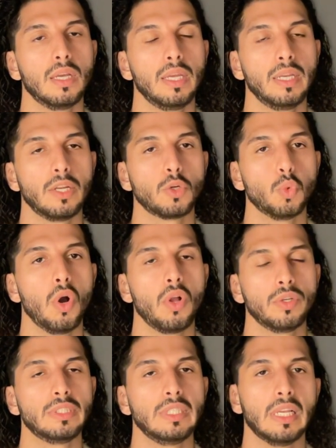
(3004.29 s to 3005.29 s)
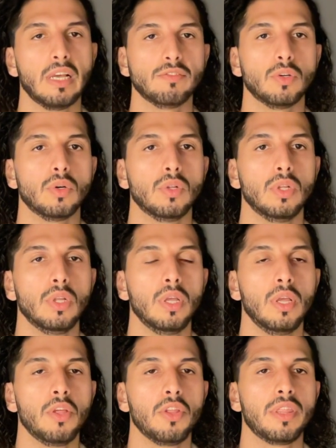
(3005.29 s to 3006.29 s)
in a quality level,
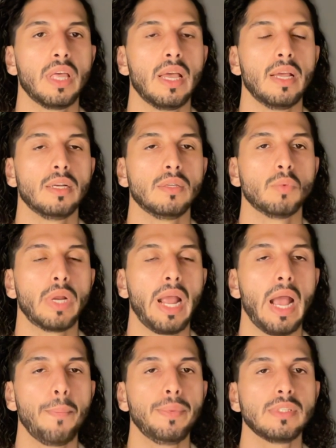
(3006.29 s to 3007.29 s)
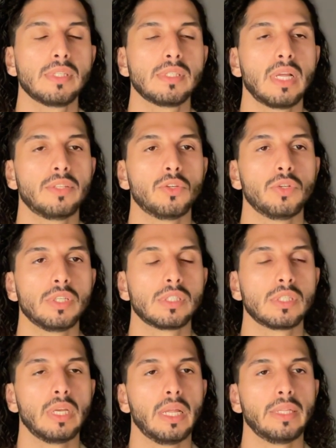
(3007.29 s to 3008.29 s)
then what happens is that there
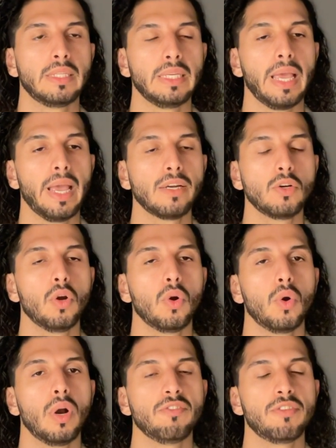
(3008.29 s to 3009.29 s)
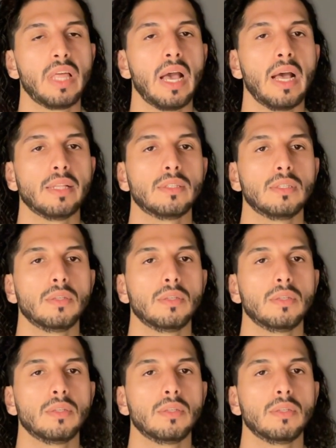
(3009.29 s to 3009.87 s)
is the echo of that